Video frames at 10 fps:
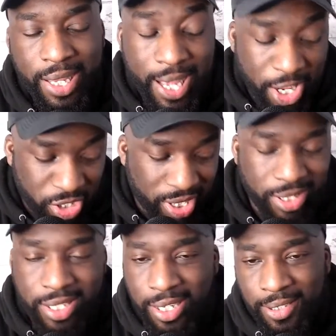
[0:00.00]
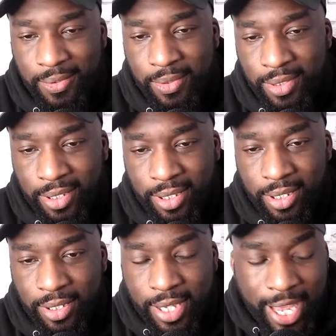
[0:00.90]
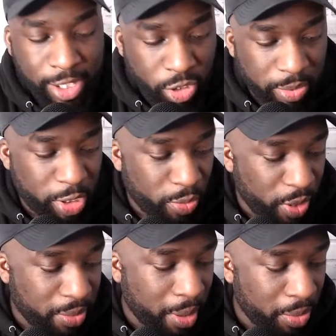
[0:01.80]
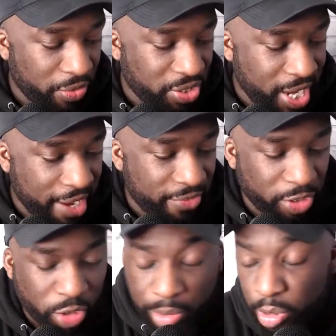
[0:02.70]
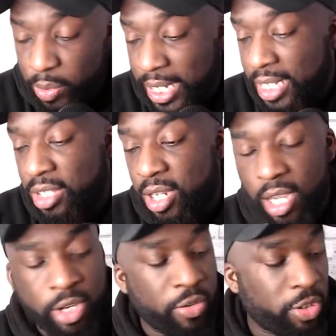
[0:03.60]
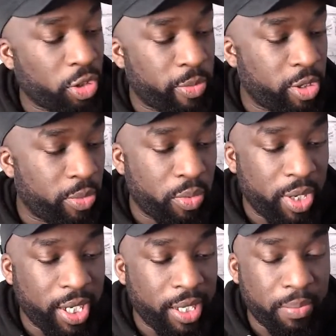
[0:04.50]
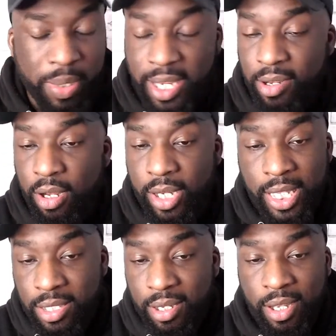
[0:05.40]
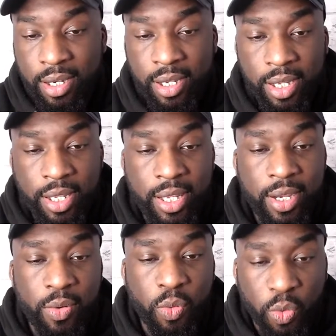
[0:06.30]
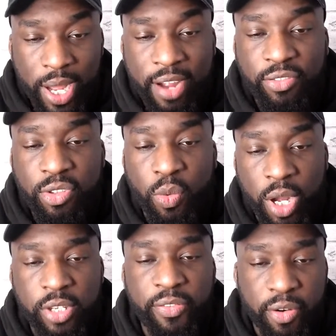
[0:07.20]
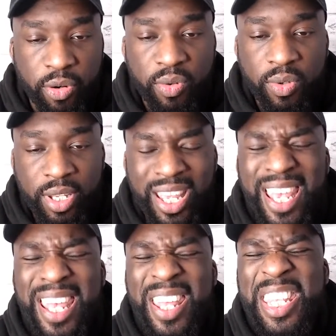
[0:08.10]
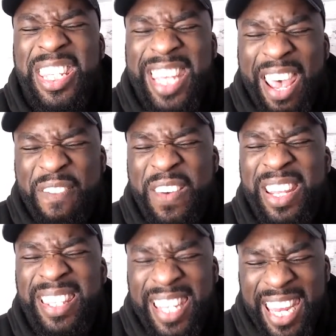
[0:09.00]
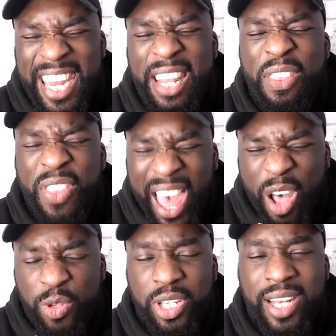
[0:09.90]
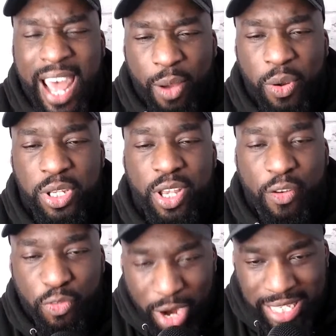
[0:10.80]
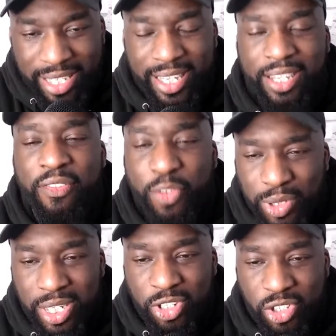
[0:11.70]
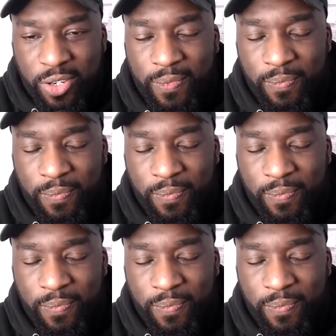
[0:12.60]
as you can see, a WWE member of staff, a WWE intern, or a WWE and Peacock intern will have to watch through 17,000 hours of wrestling footage.